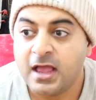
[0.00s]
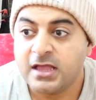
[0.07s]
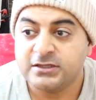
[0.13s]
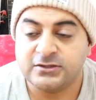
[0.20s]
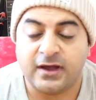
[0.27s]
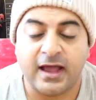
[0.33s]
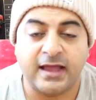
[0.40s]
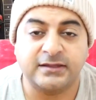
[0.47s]

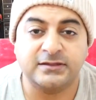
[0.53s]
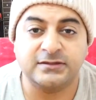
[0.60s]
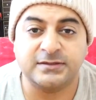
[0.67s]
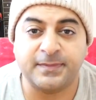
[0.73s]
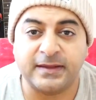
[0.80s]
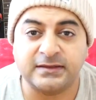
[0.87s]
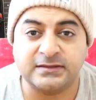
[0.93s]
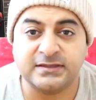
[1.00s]
So I had to
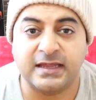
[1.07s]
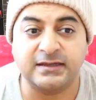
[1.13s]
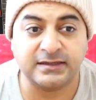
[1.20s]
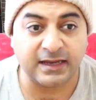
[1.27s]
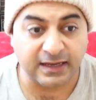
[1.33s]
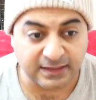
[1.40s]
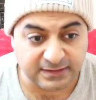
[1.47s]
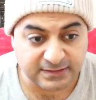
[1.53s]
spend 10
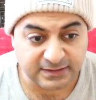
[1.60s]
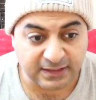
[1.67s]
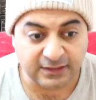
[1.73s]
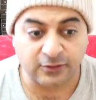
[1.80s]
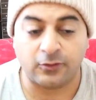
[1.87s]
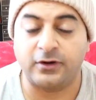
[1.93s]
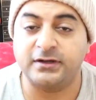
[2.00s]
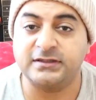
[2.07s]
days in
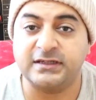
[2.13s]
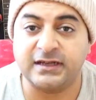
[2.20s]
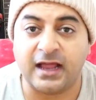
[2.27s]
quarantine.